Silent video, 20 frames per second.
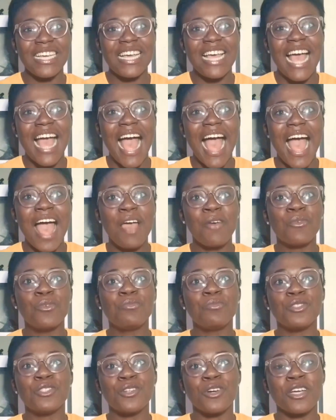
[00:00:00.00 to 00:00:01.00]
I will
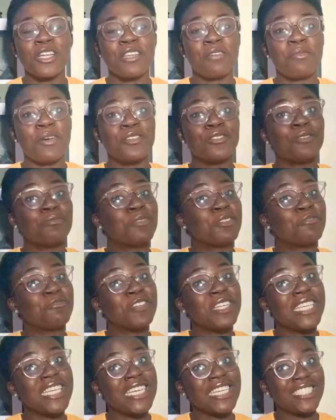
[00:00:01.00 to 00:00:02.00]
be talking about something
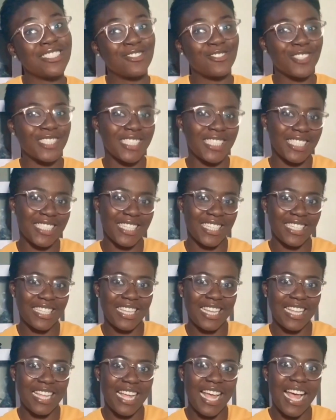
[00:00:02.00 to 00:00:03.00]
really
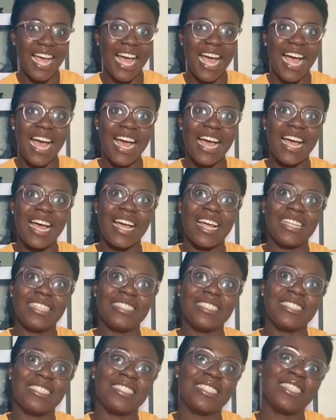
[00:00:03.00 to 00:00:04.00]
interesting
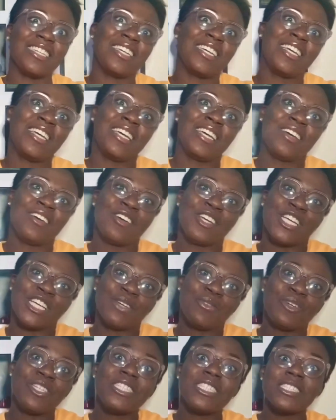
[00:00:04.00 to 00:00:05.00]
and
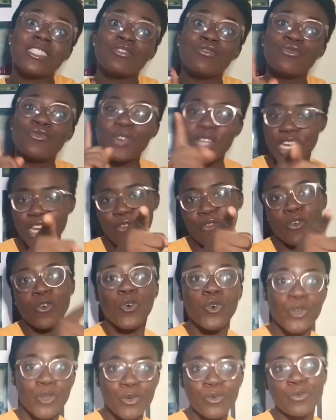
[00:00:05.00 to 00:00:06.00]
which is really
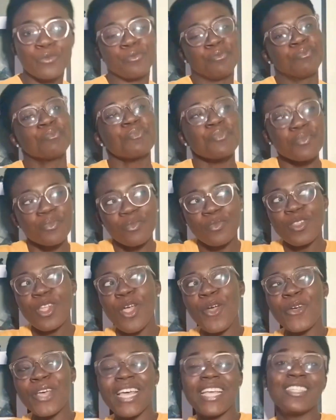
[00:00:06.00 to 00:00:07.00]
for you.
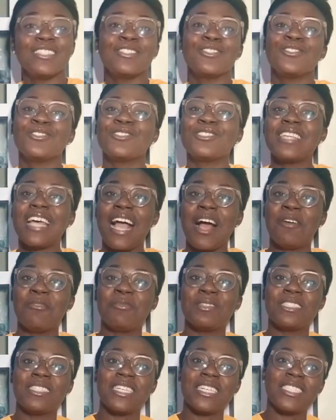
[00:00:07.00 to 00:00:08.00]
Okay, and so today I'll
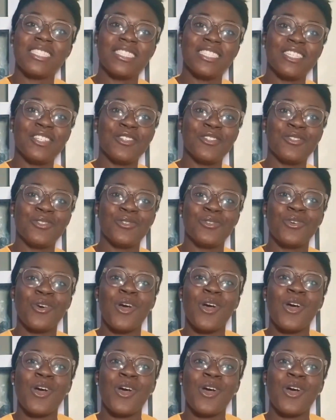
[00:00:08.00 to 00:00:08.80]
be teaching you